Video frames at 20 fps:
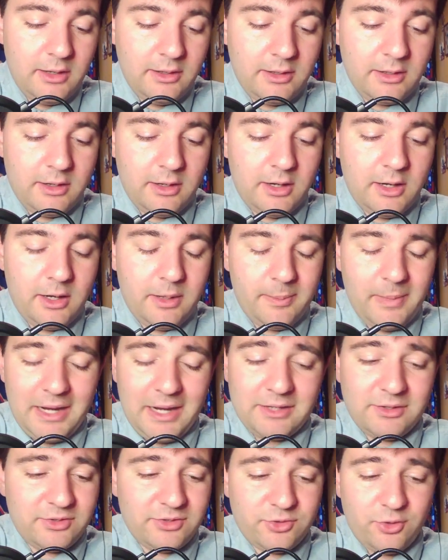Um, I
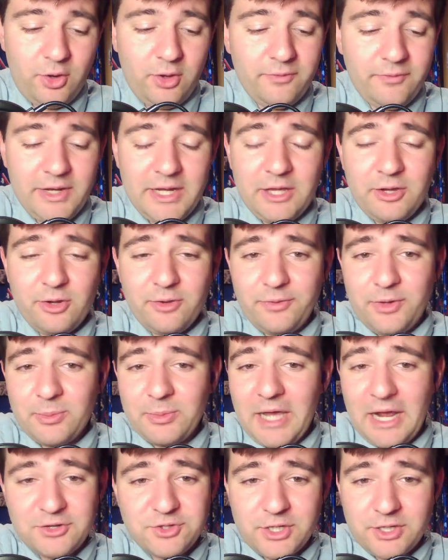saw a video of him
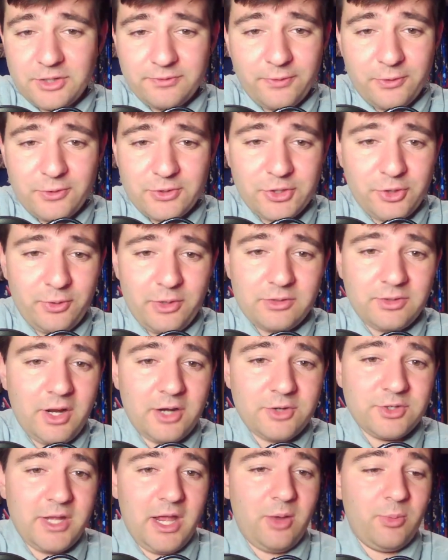catching his first career
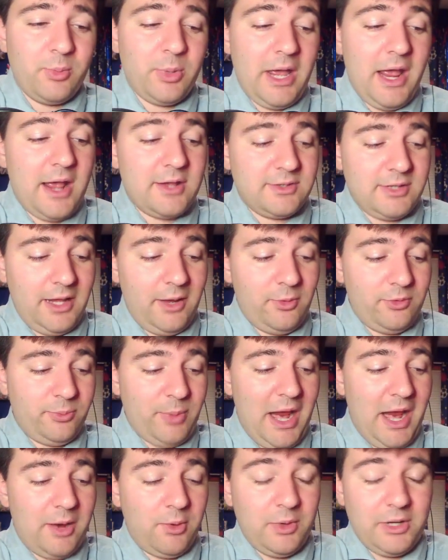touchdown pass, and that was
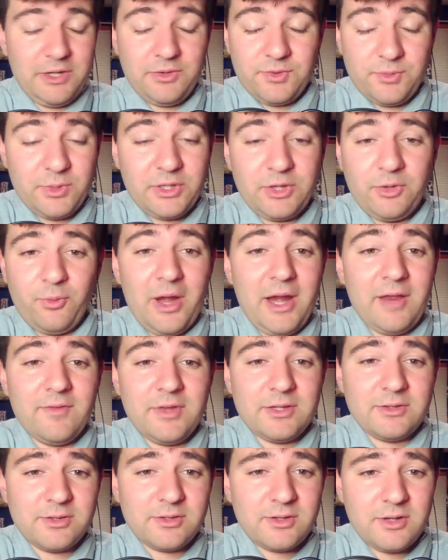back when he was with the
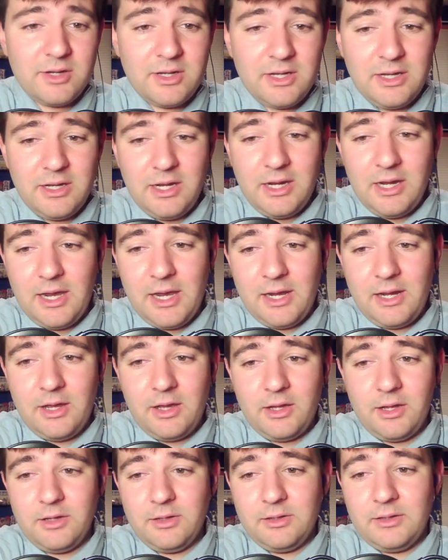Ravens, and
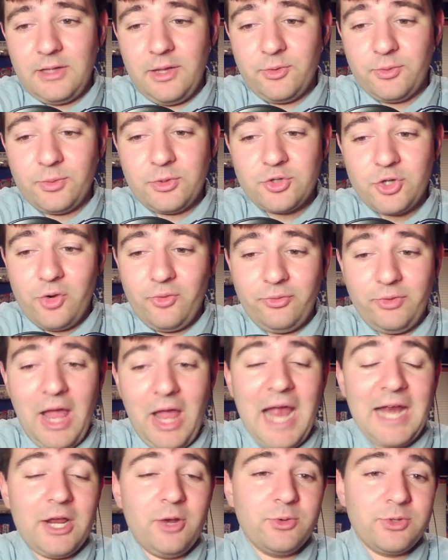uh, that was when Joe
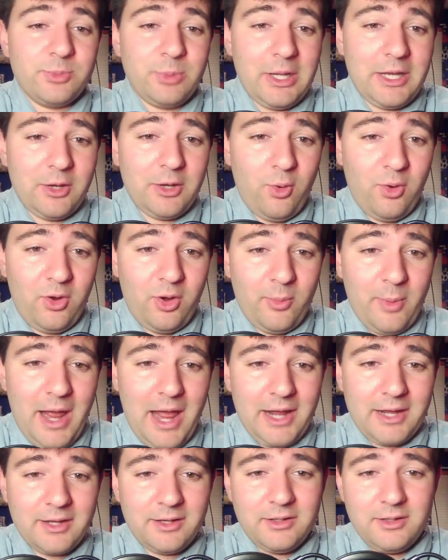Flacco was playing
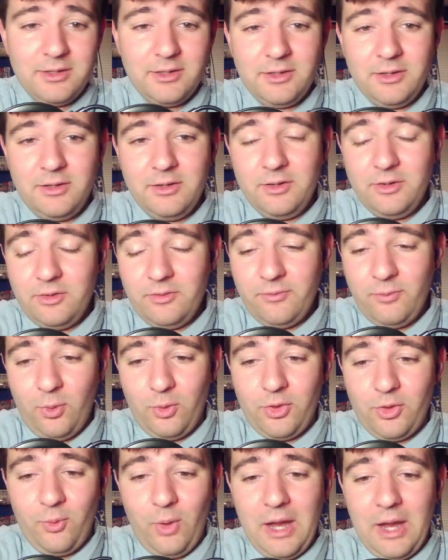quarterback for
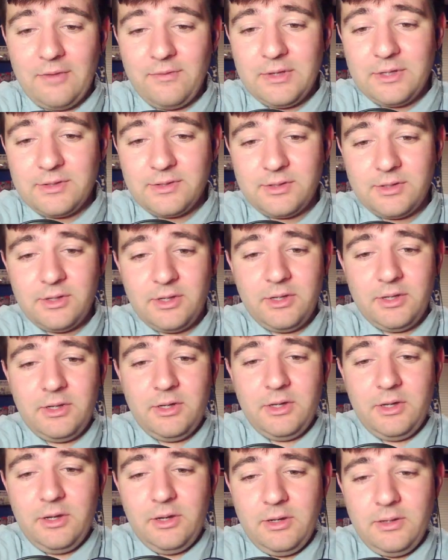the Ravens.
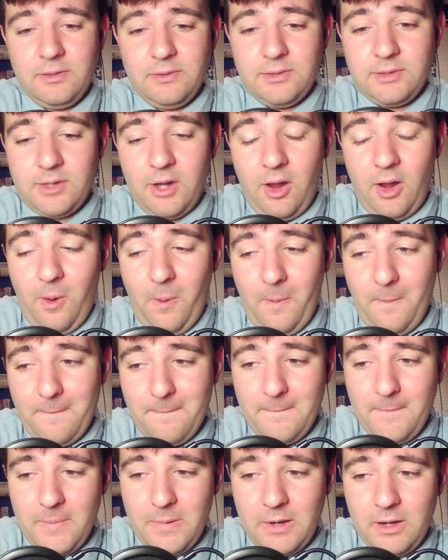So,
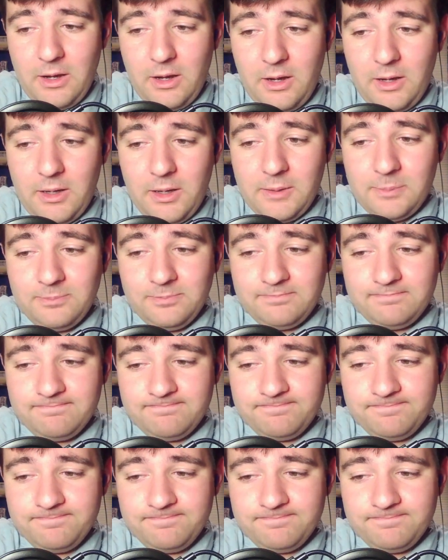um,